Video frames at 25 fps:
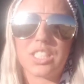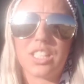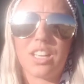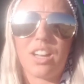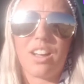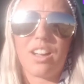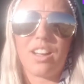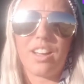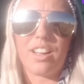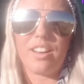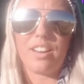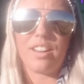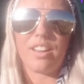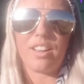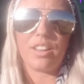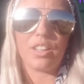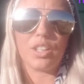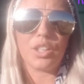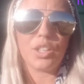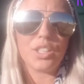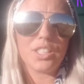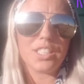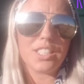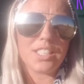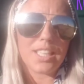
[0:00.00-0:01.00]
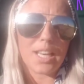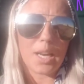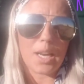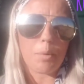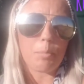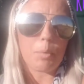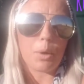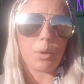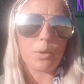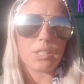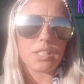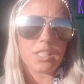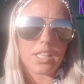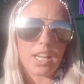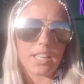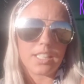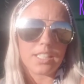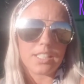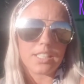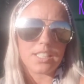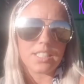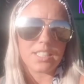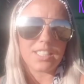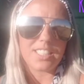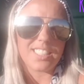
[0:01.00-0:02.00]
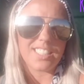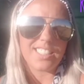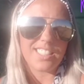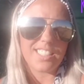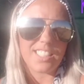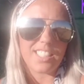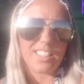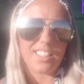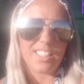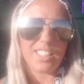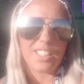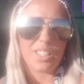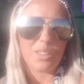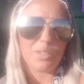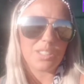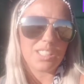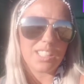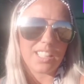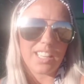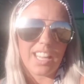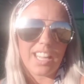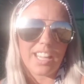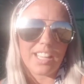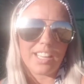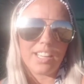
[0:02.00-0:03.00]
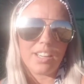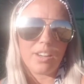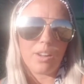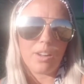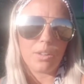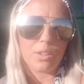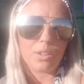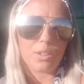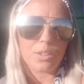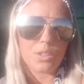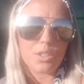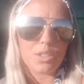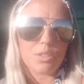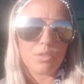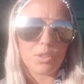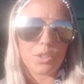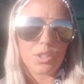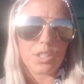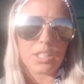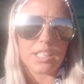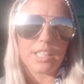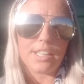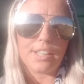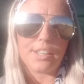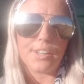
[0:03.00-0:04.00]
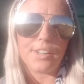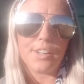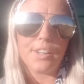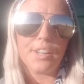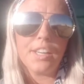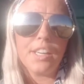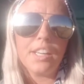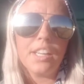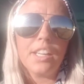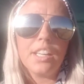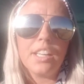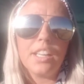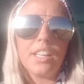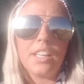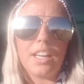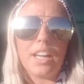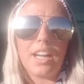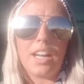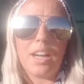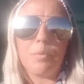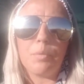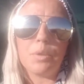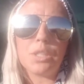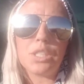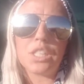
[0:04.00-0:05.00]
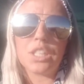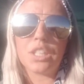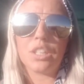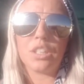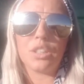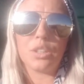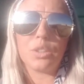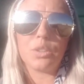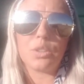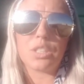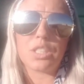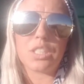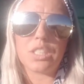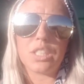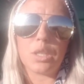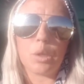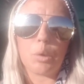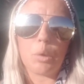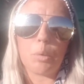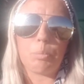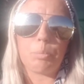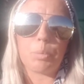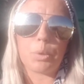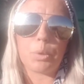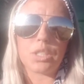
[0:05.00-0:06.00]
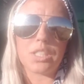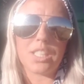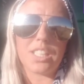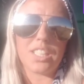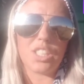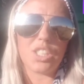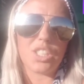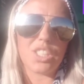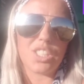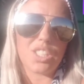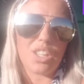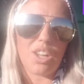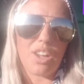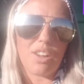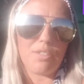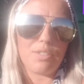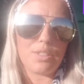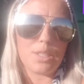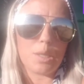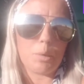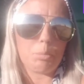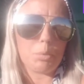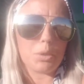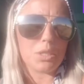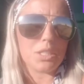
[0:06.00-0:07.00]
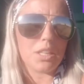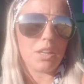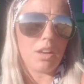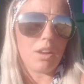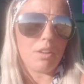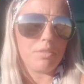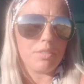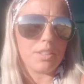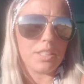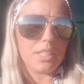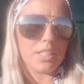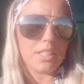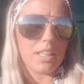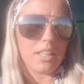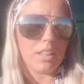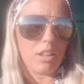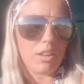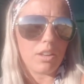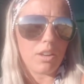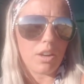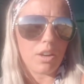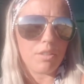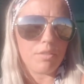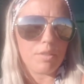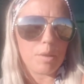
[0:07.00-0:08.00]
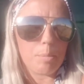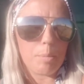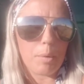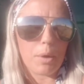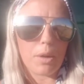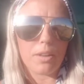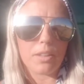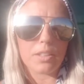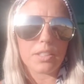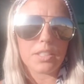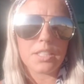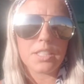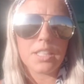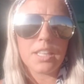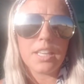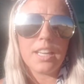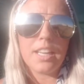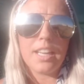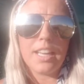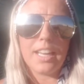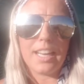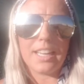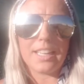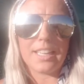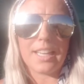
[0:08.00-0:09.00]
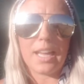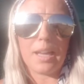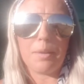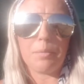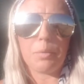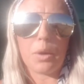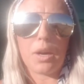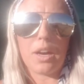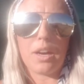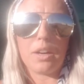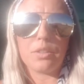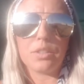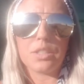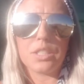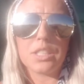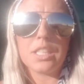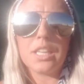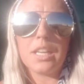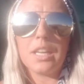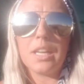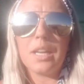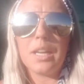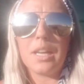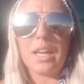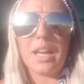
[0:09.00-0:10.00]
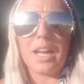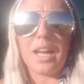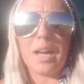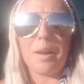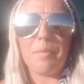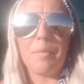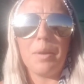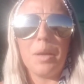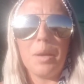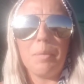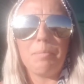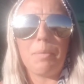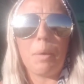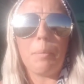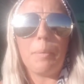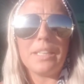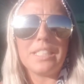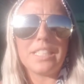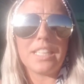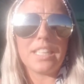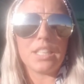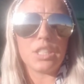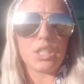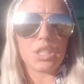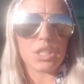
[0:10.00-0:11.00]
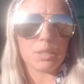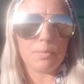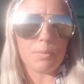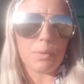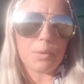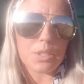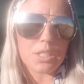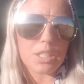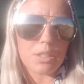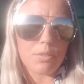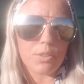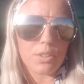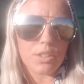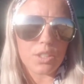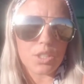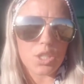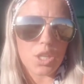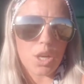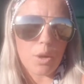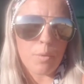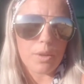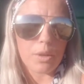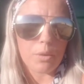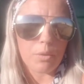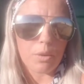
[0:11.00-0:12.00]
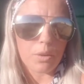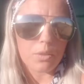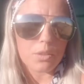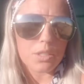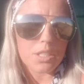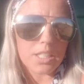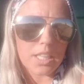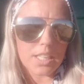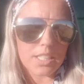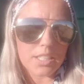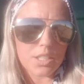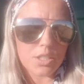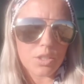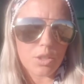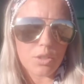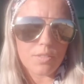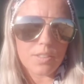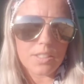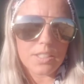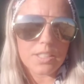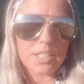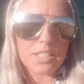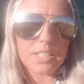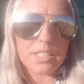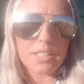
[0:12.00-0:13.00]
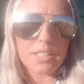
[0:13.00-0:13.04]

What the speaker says: got Good Sam roadside assistance. I think it was like $80 for a year, which includes, you know, percentages off, 10% off at a lot of RV parks and campgrounds. But we did it just mostly for the towing roadside service,